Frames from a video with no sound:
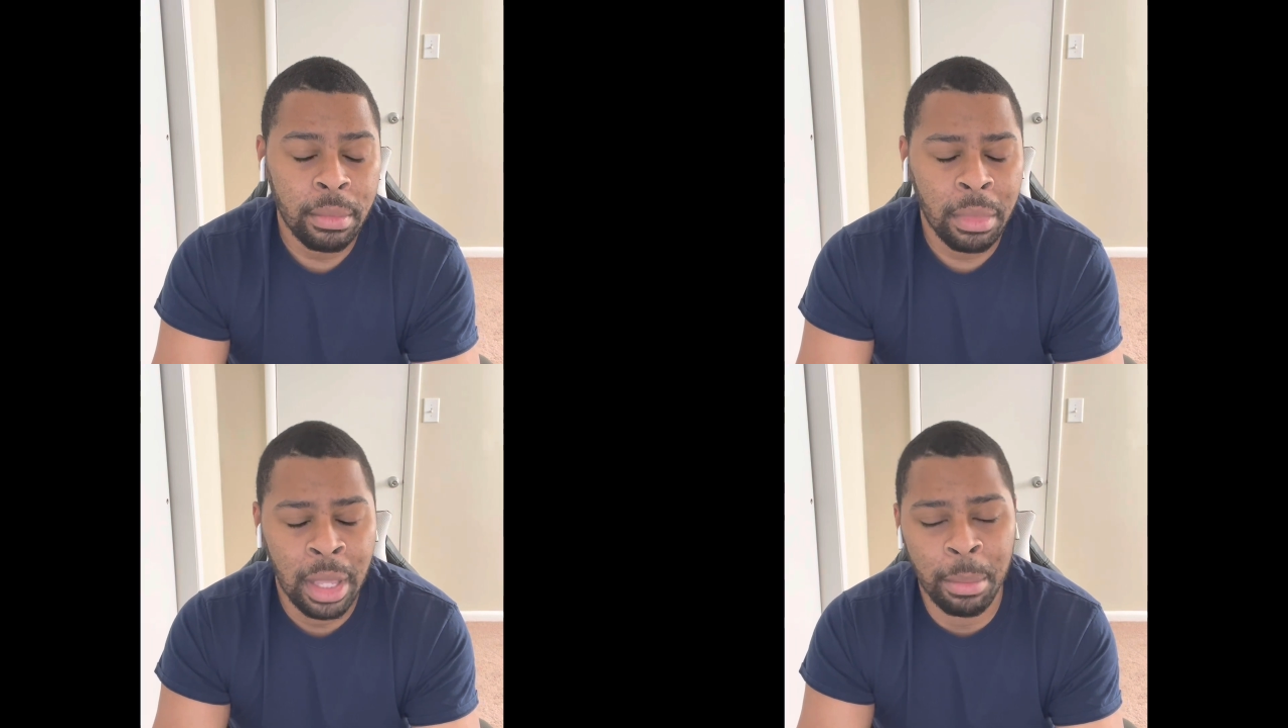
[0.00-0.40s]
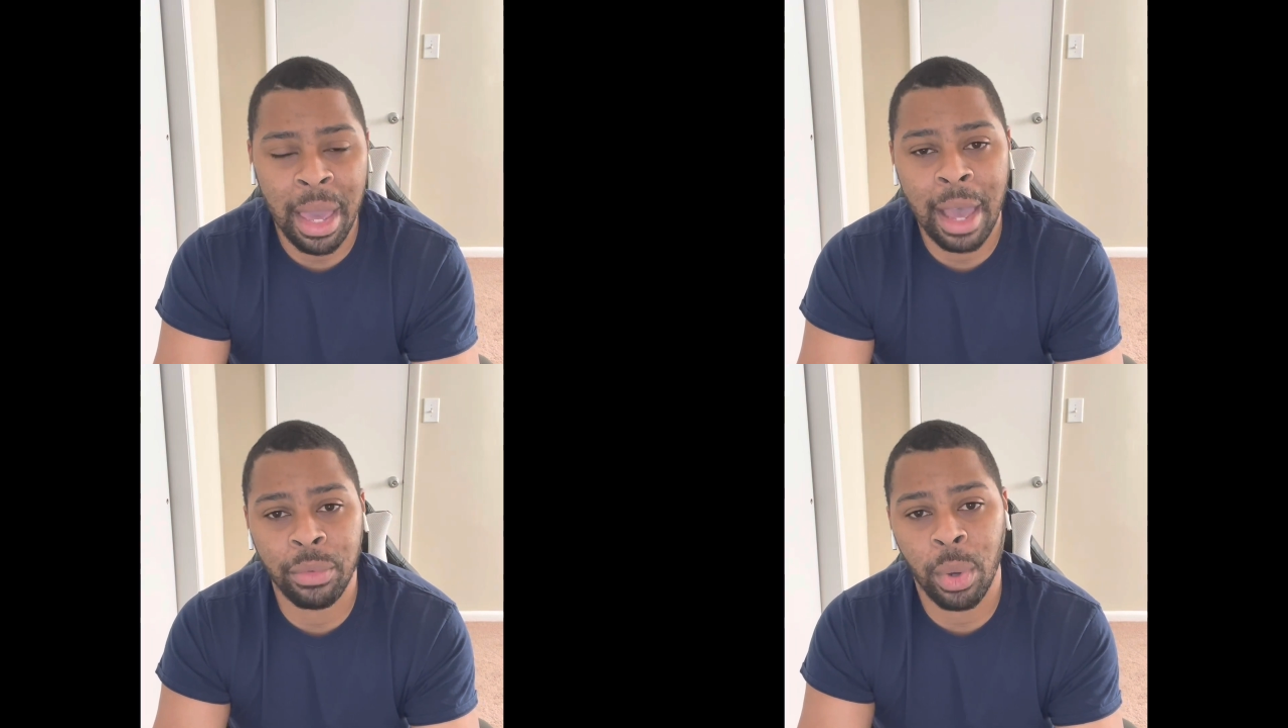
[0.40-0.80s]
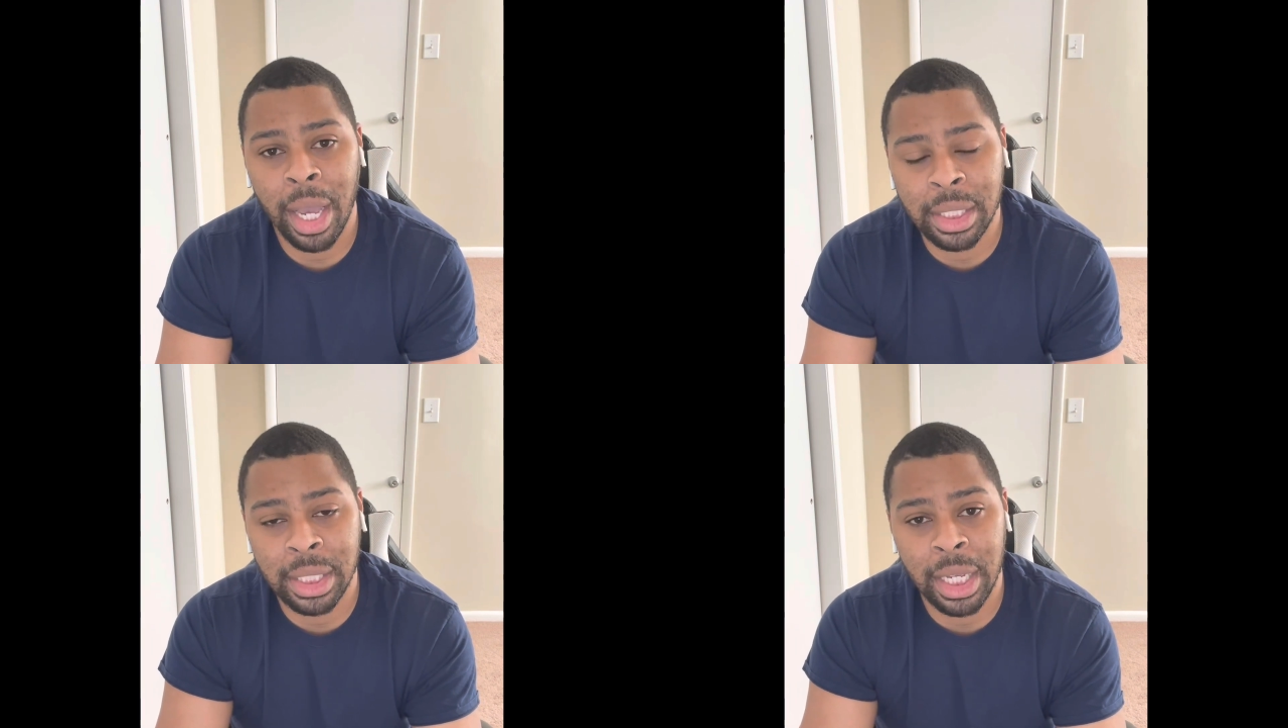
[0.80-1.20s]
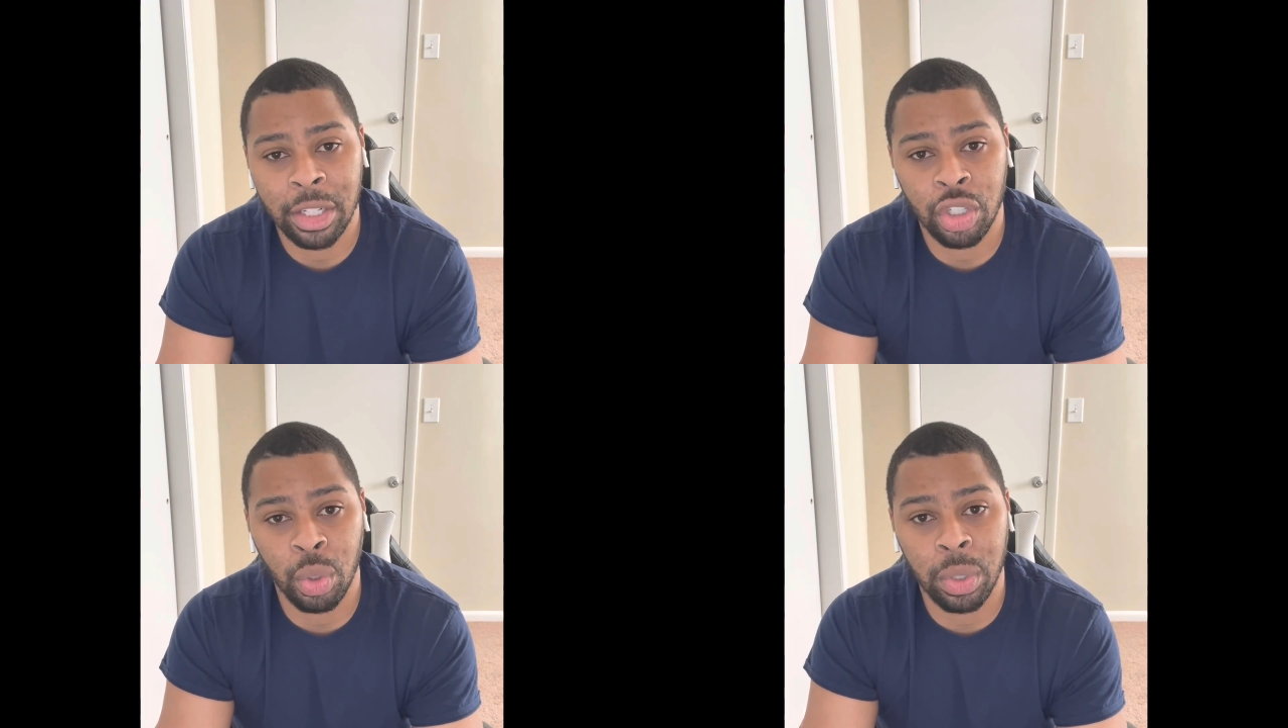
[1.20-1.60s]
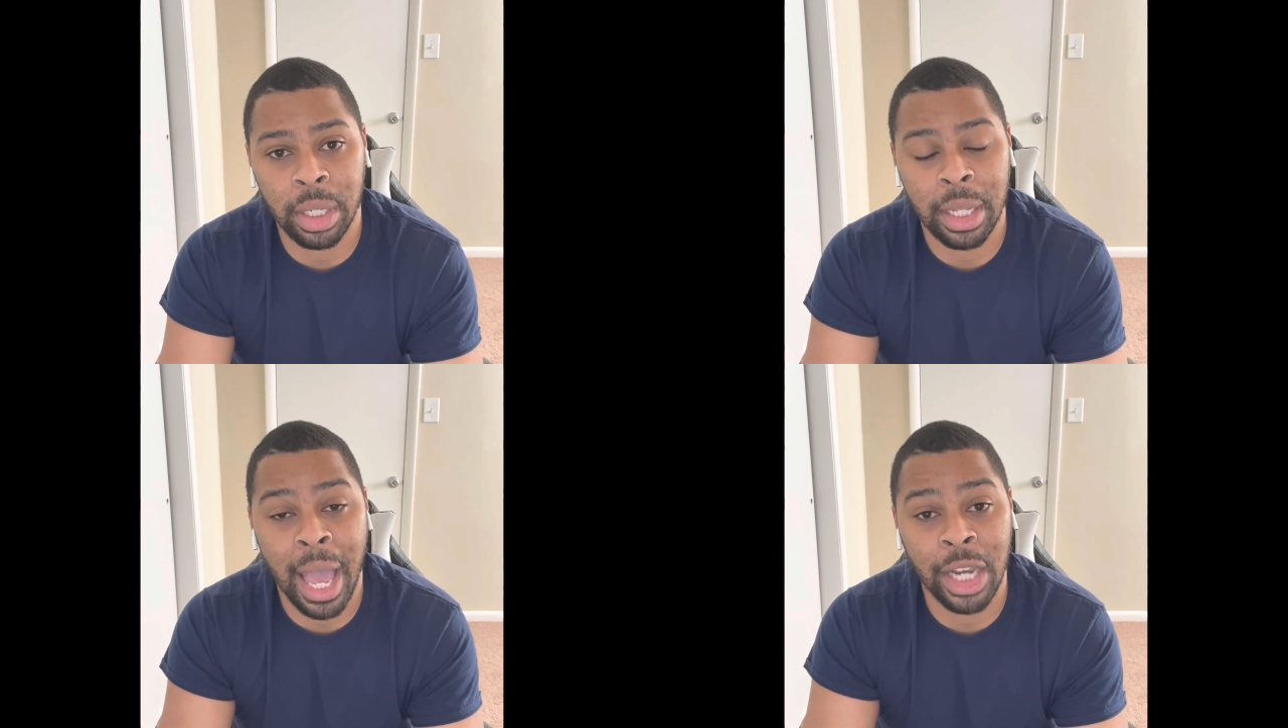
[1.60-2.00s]
He may have you isolated so you
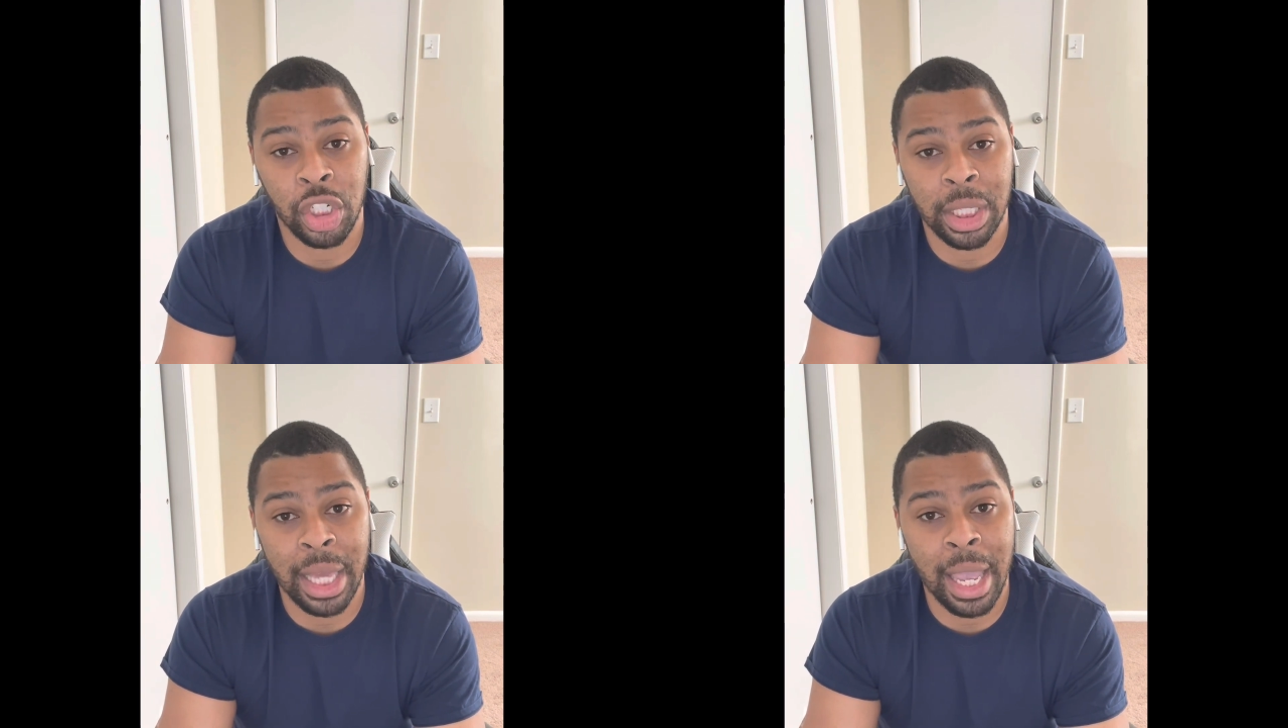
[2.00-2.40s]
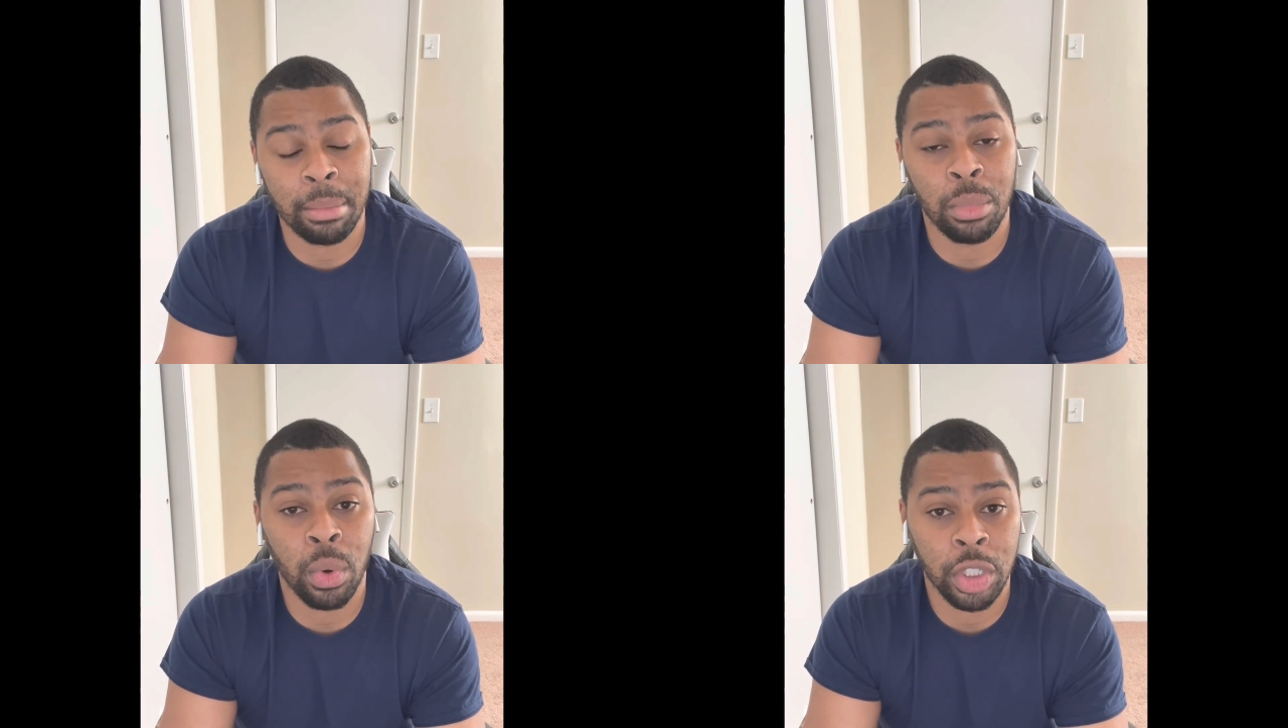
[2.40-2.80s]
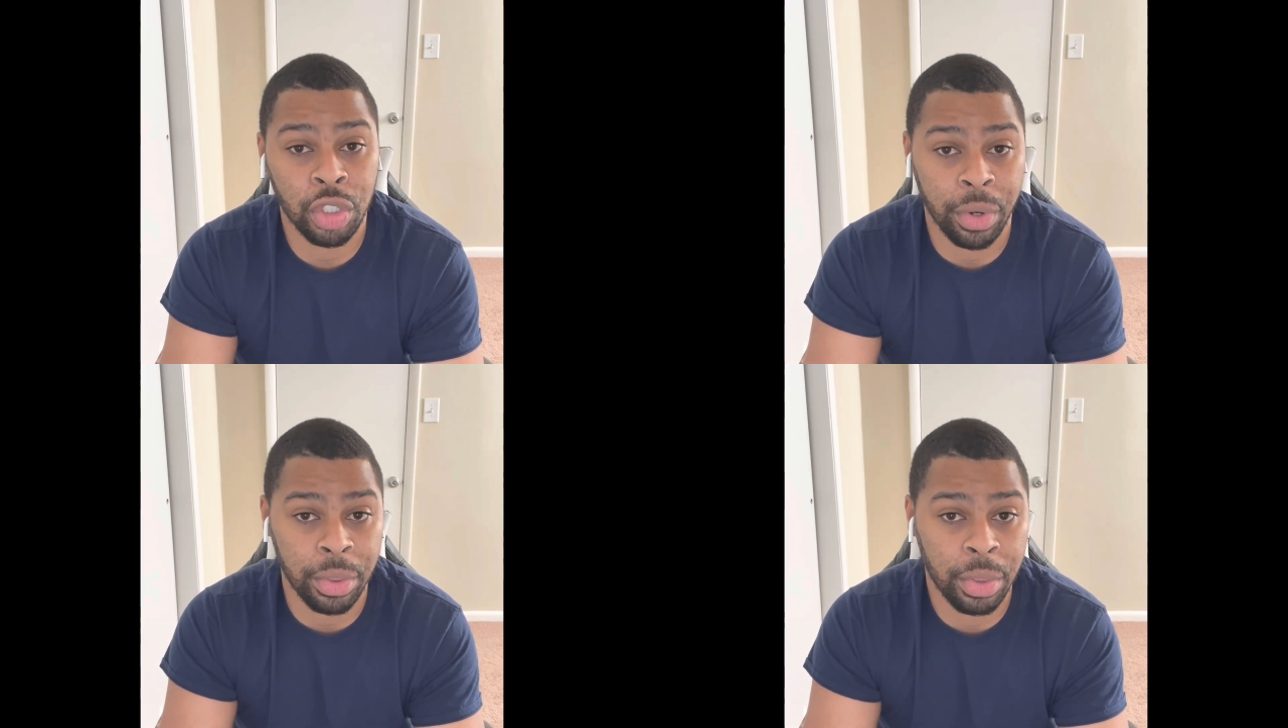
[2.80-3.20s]
can actually gain more strength.